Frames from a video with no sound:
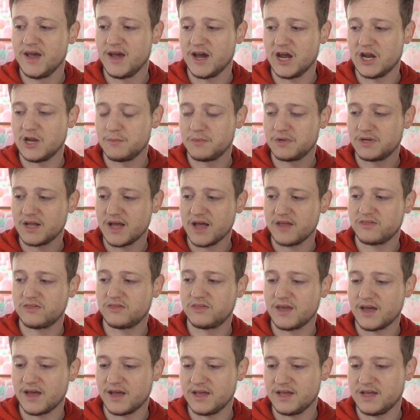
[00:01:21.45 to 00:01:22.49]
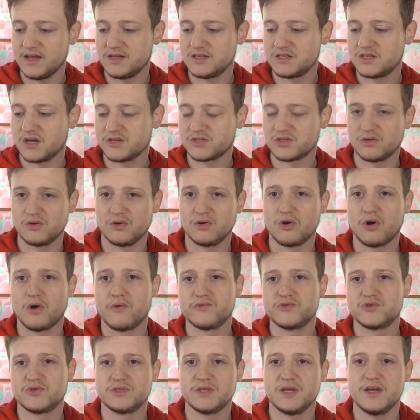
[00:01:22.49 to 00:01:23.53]
and I'm glad that it doesn't
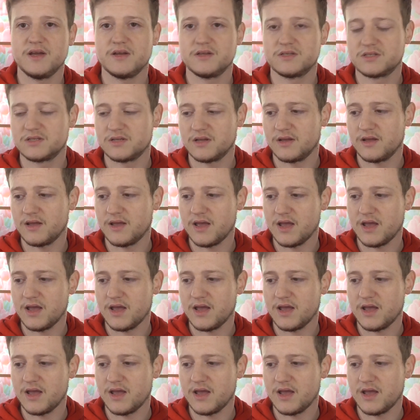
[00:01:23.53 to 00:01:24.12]
contradict